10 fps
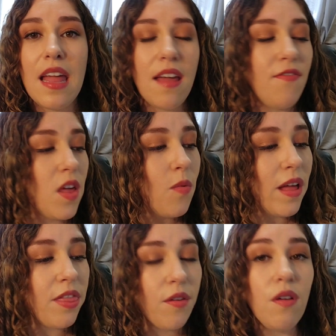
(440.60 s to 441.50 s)
If you
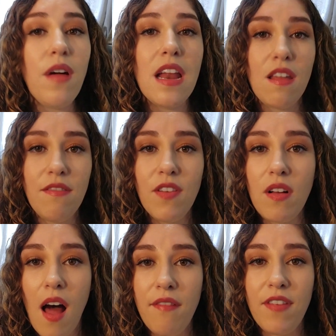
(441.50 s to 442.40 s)
went through and you feel
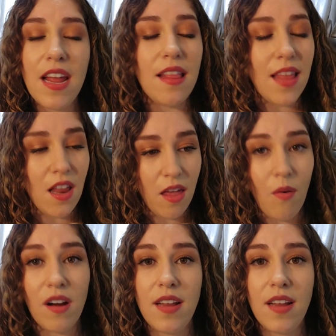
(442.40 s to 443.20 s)
confident, then you are